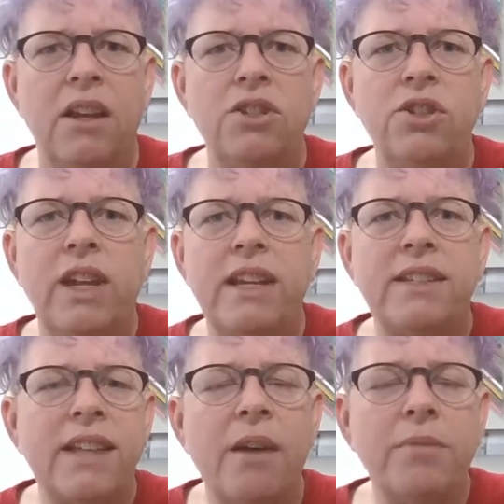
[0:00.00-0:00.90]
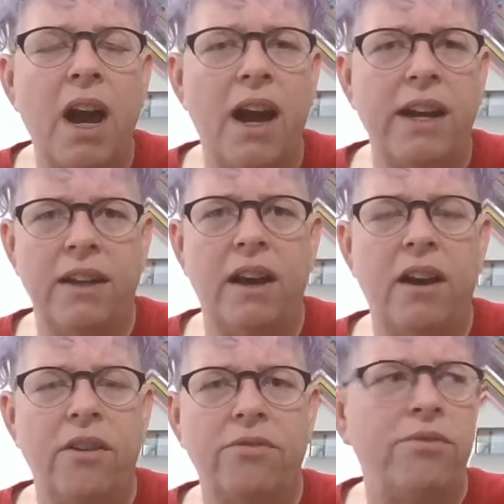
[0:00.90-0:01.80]
to get some kind
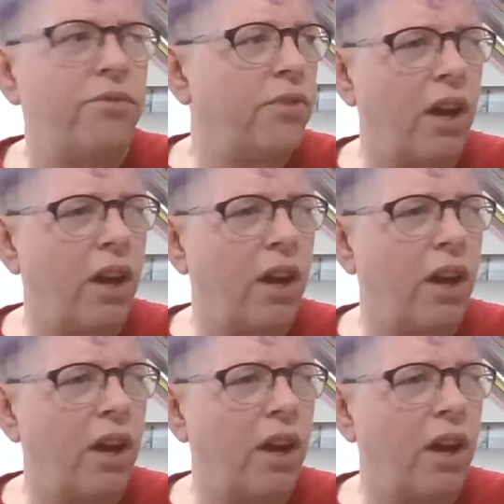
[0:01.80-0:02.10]
of